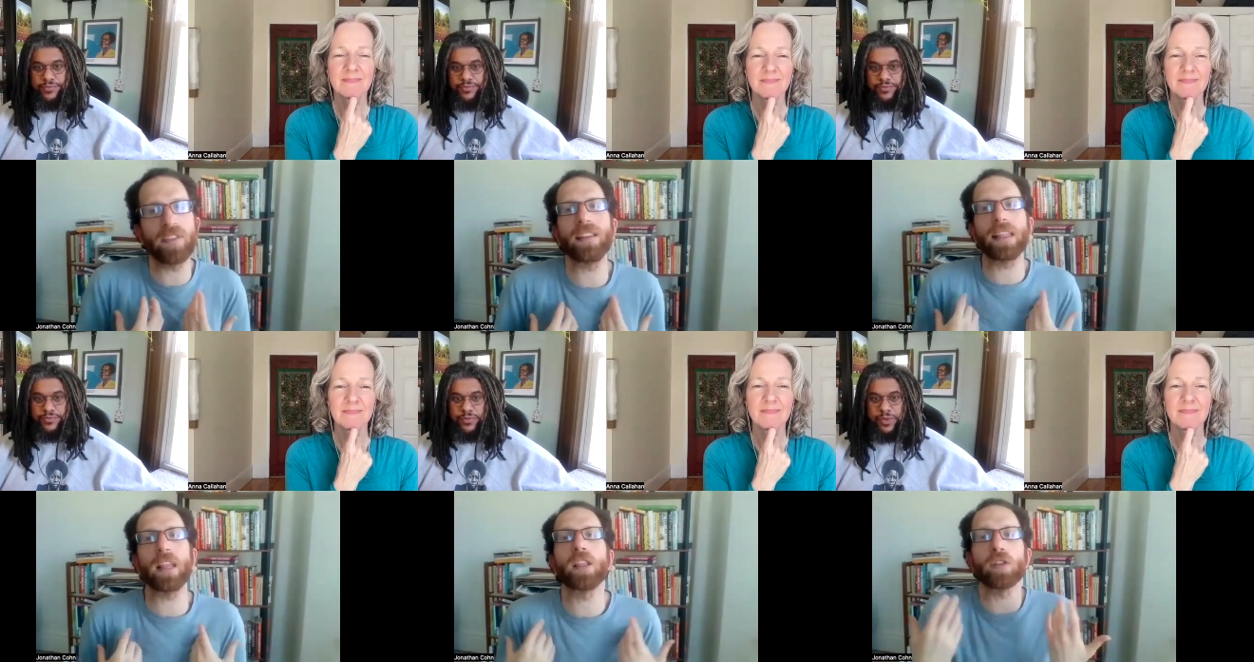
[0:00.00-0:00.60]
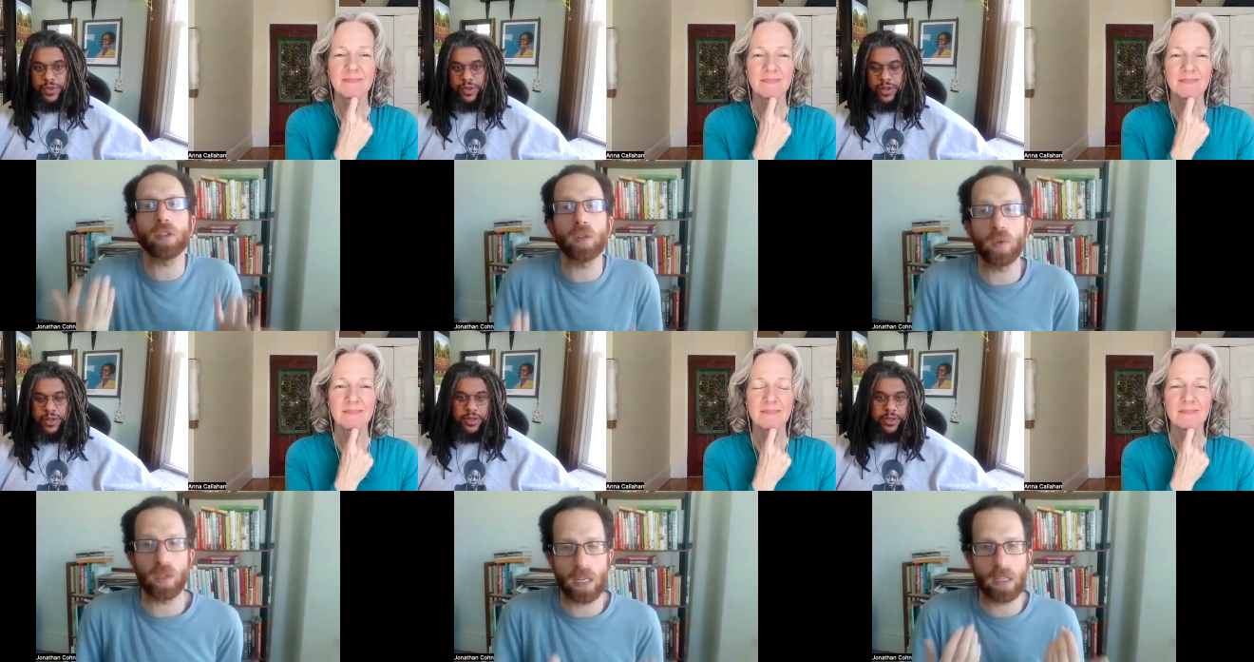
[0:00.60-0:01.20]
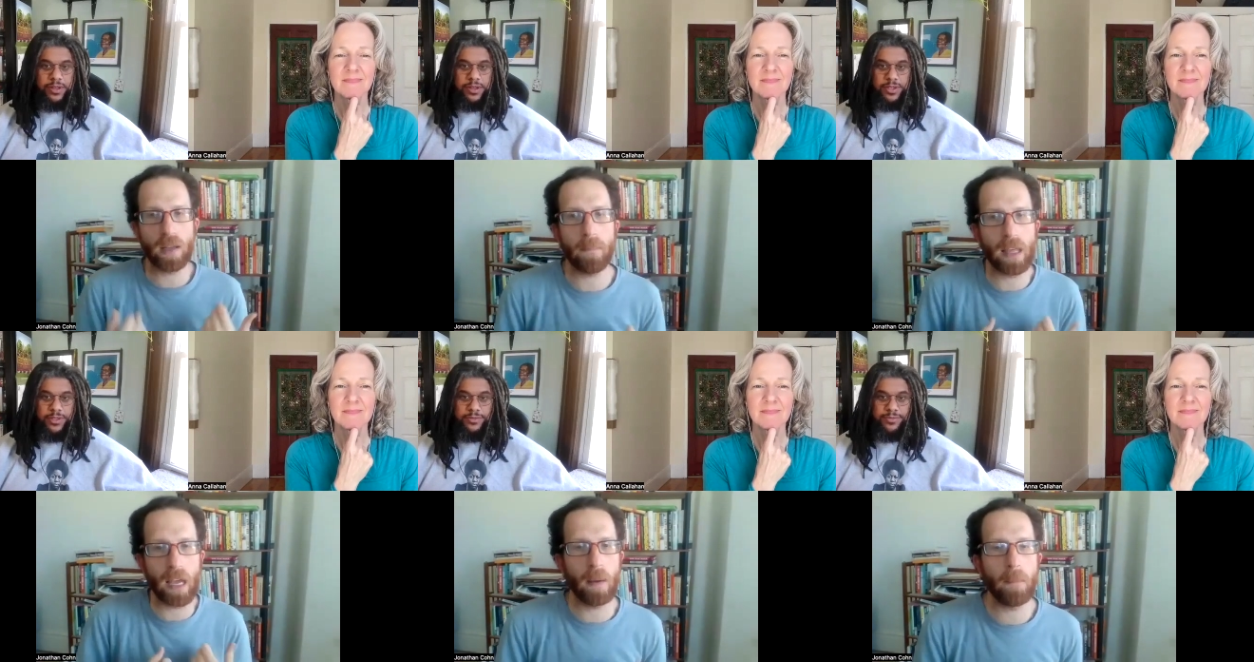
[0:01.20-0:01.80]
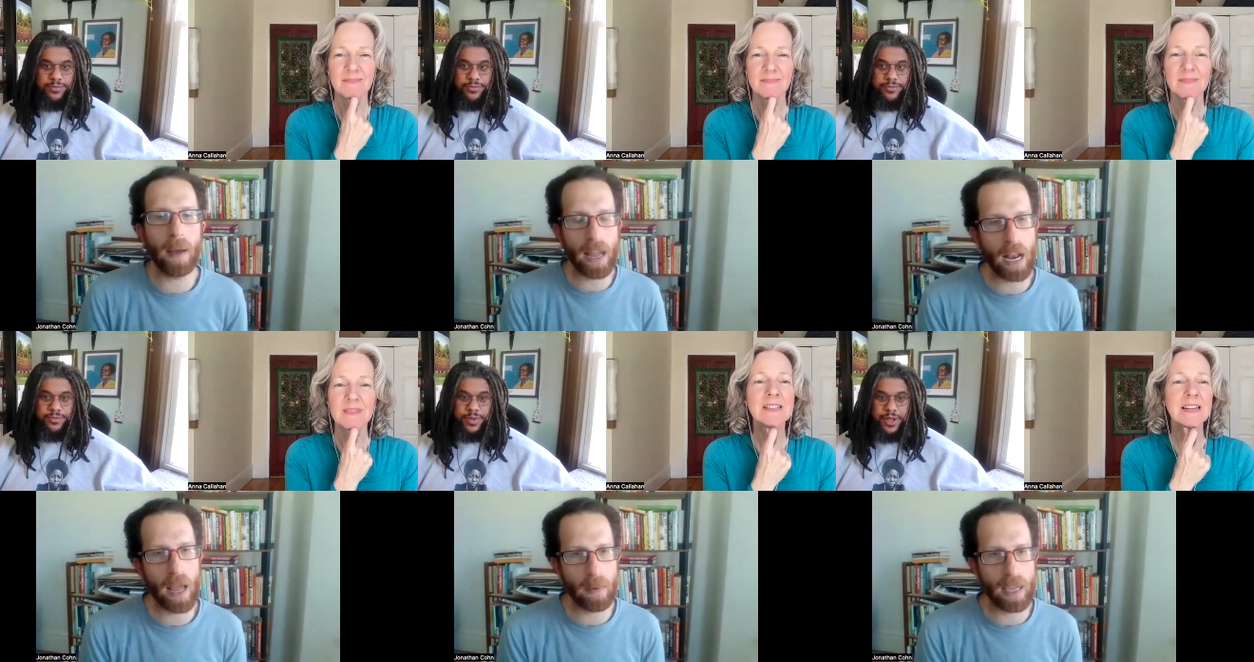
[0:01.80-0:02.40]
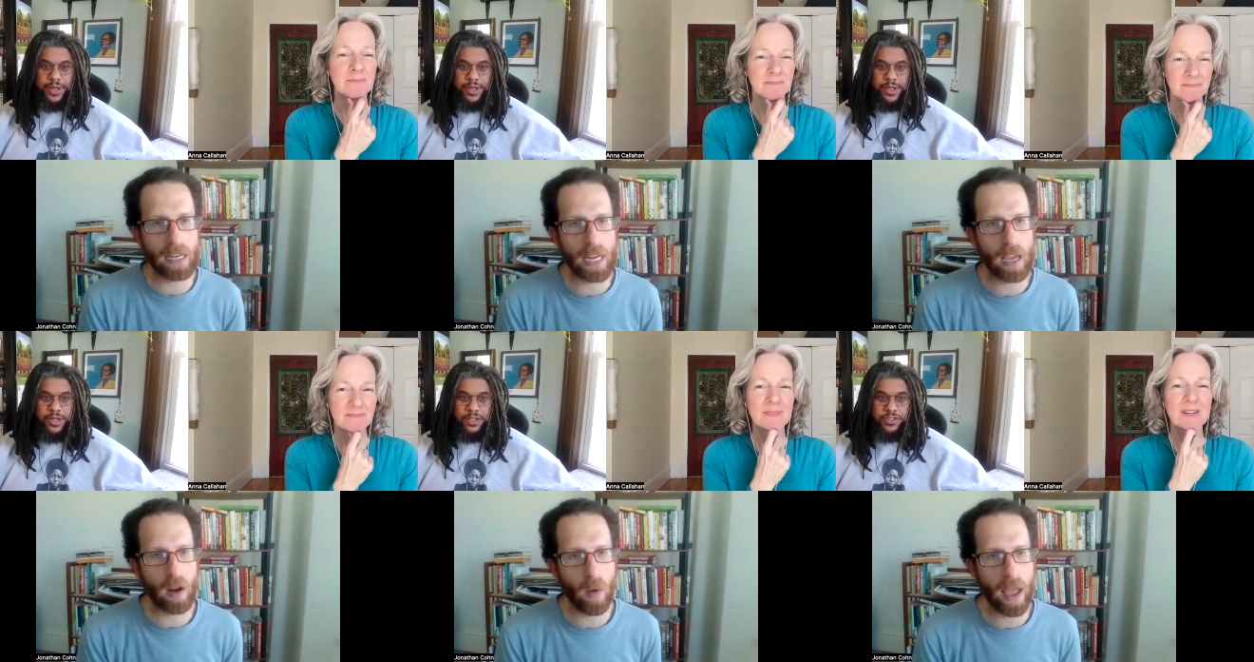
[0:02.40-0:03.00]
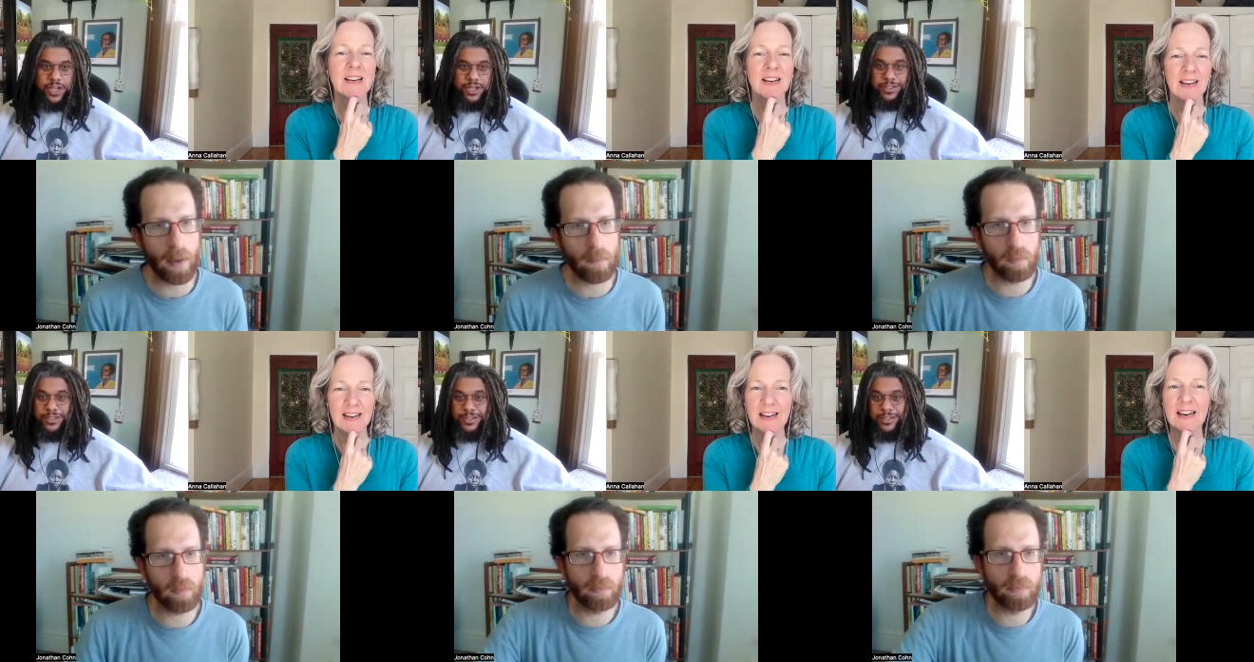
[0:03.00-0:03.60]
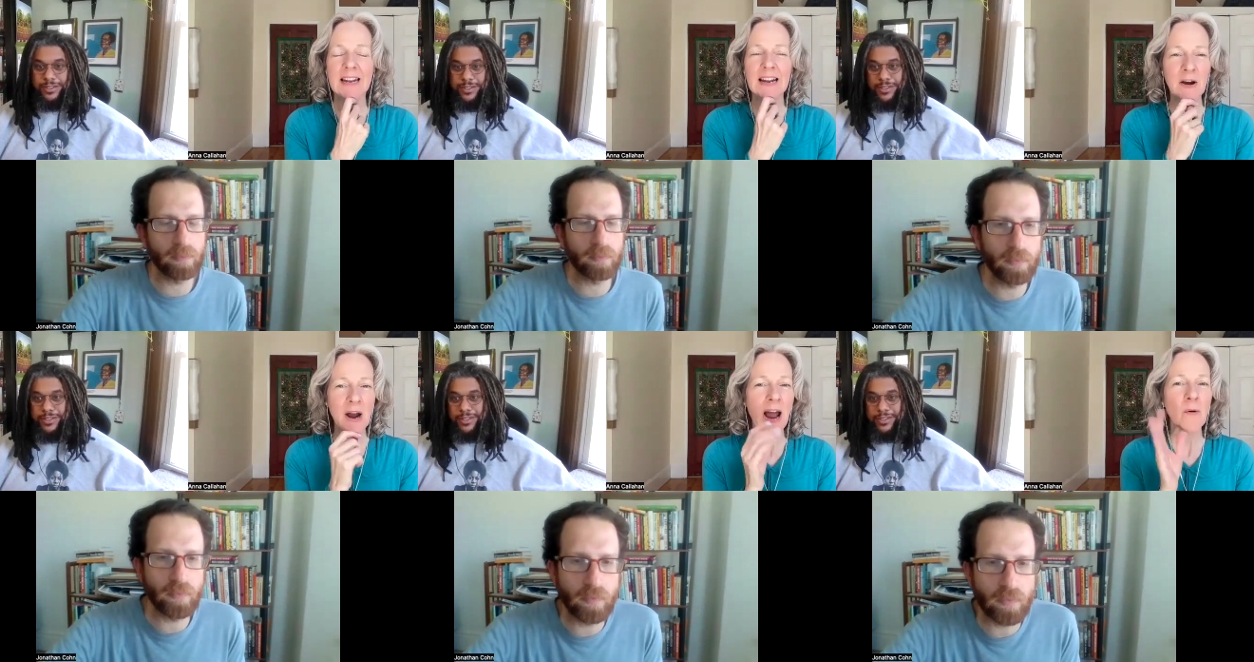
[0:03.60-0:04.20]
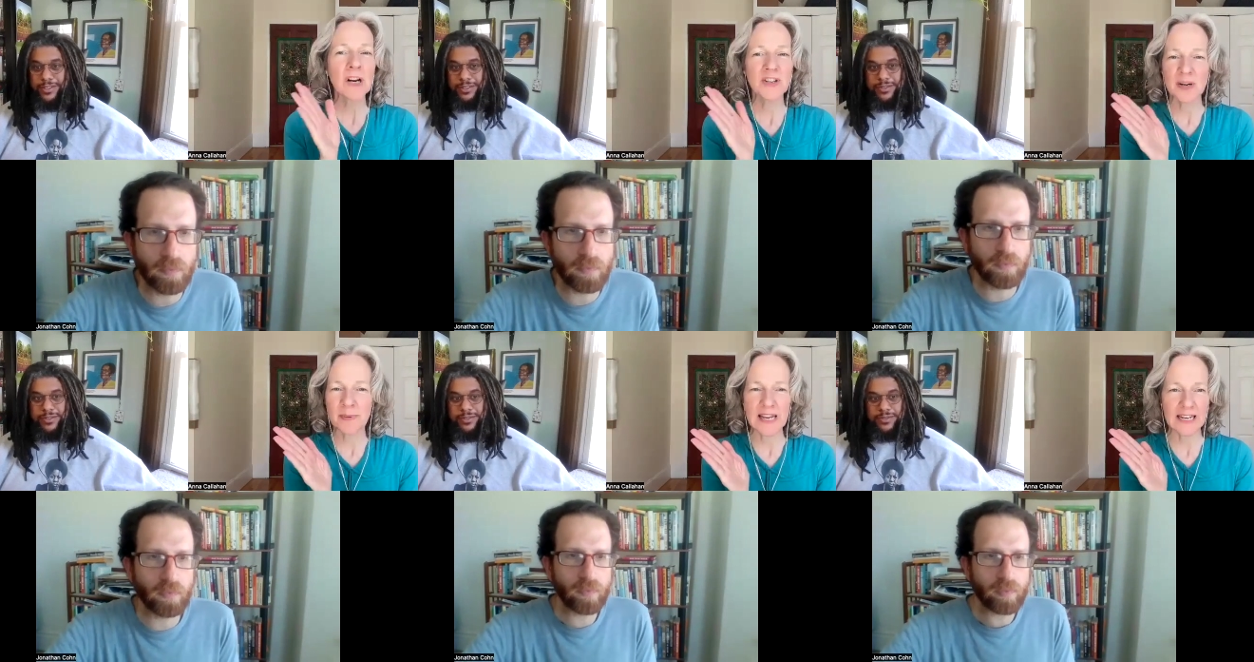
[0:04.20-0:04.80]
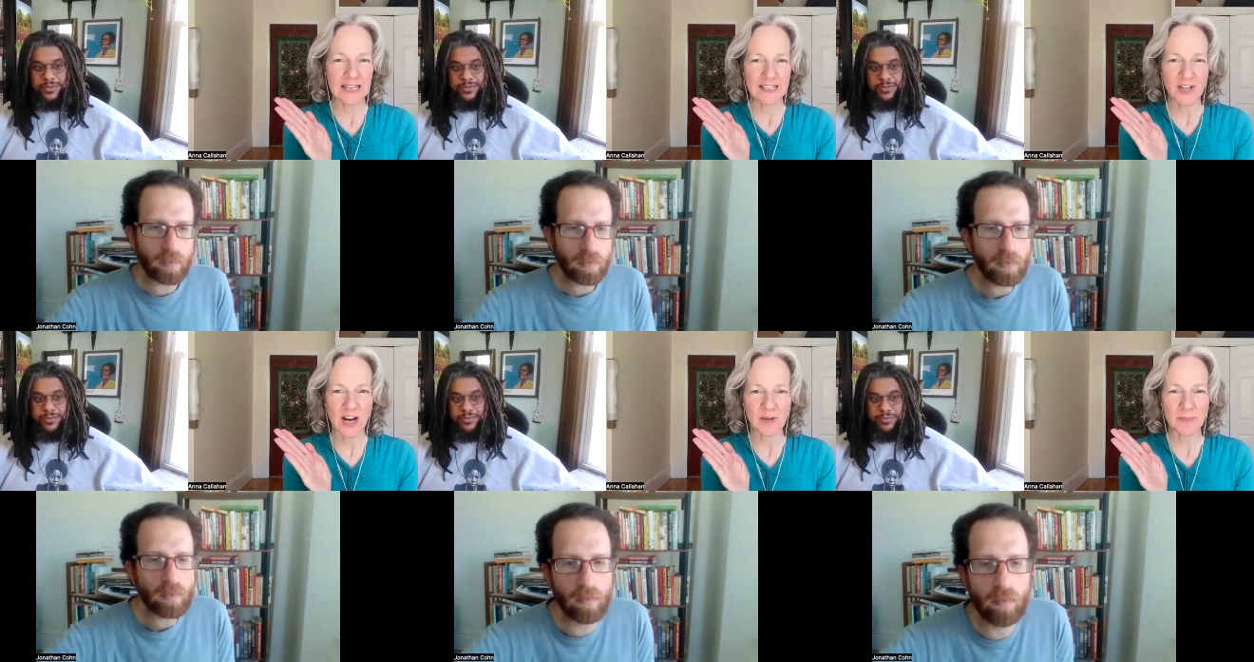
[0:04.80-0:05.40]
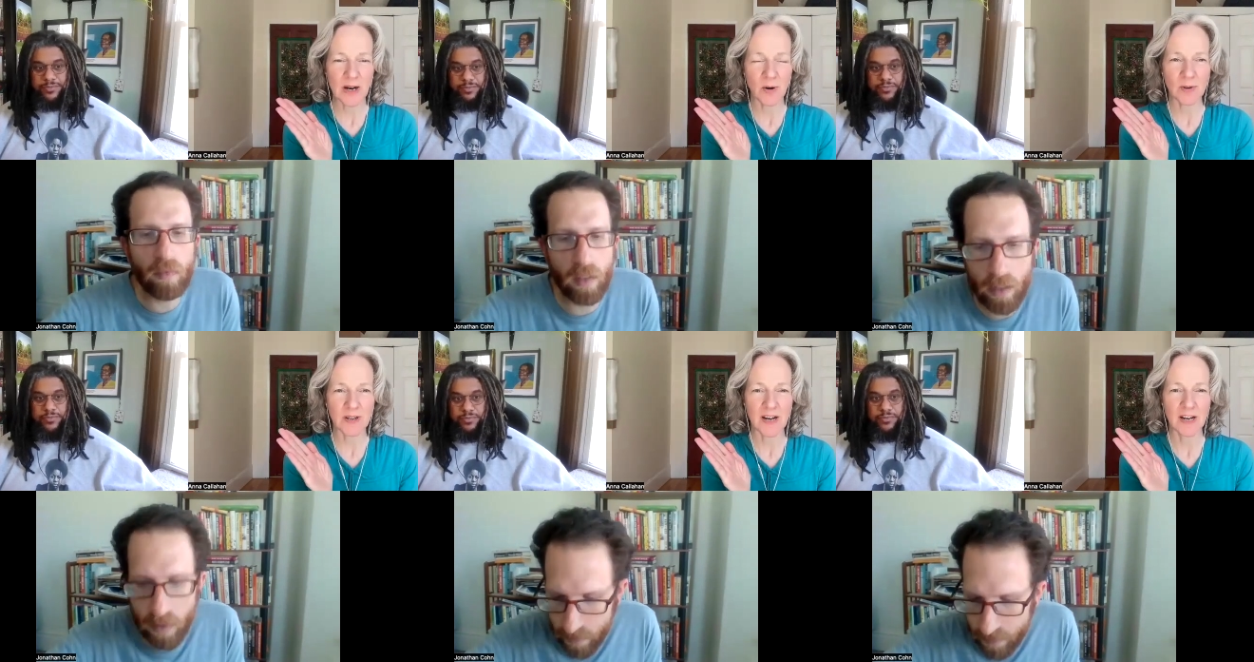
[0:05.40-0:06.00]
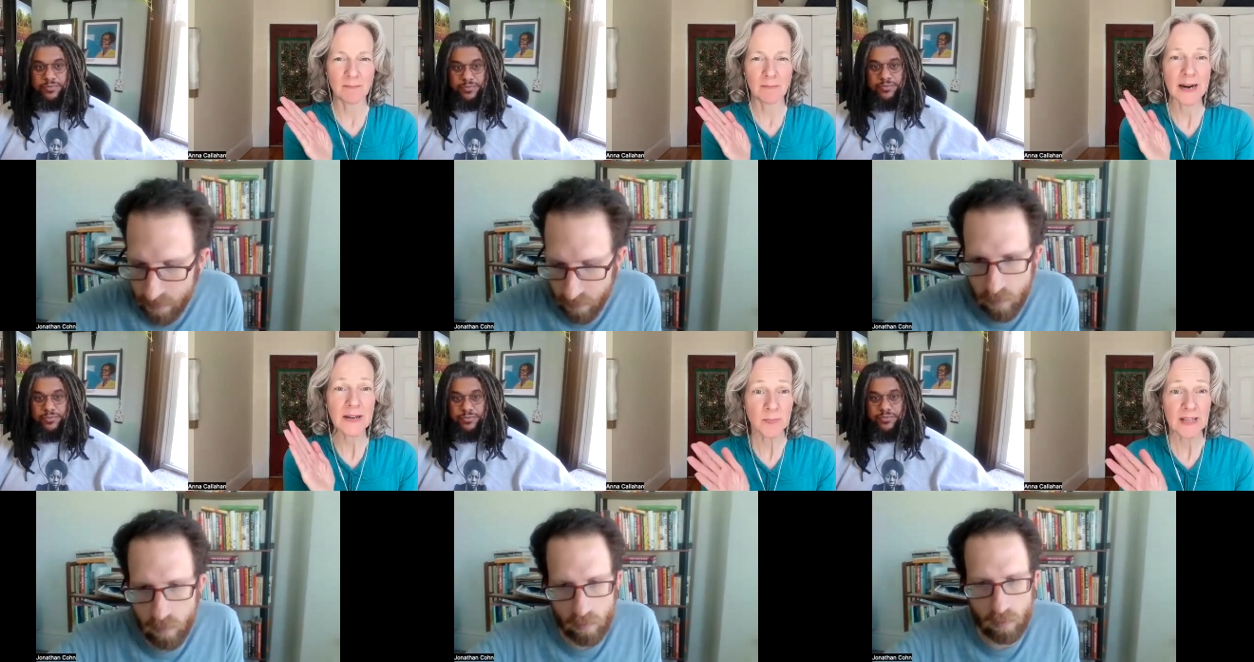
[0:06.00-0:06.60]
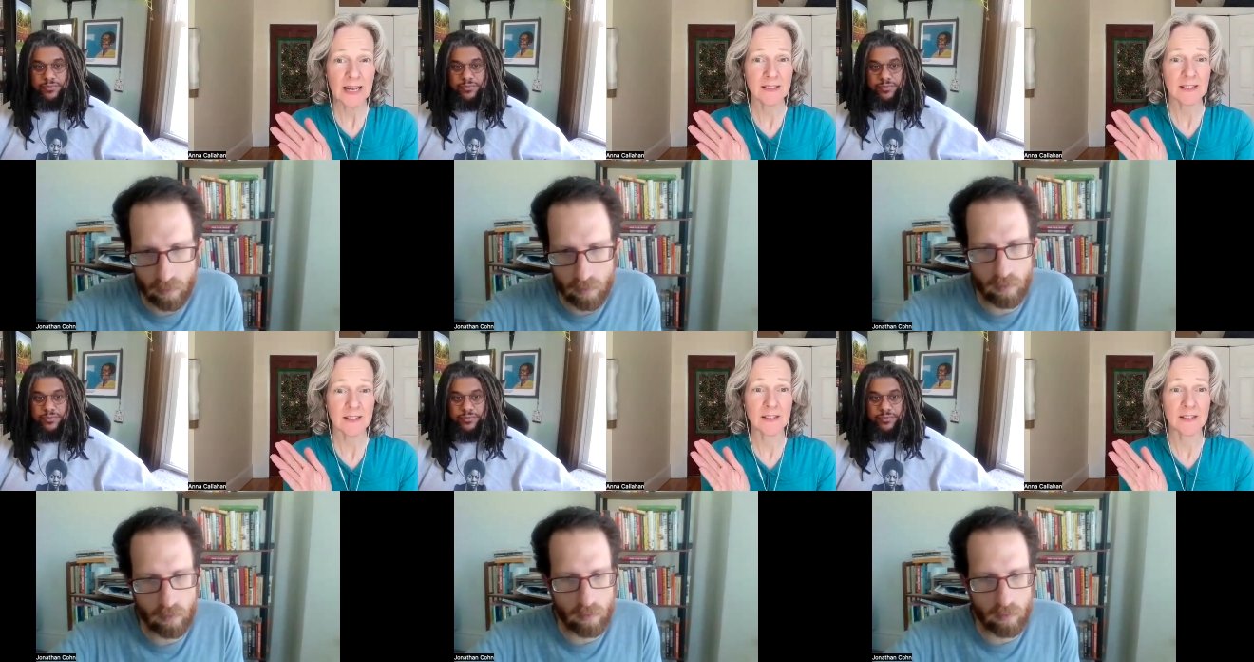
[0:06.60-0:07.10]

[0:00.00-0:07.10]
Speaker 1: feel like that they're losing something by it being taken away.
Speaker 2: And I, I want to jump in and talk about um, microplastics,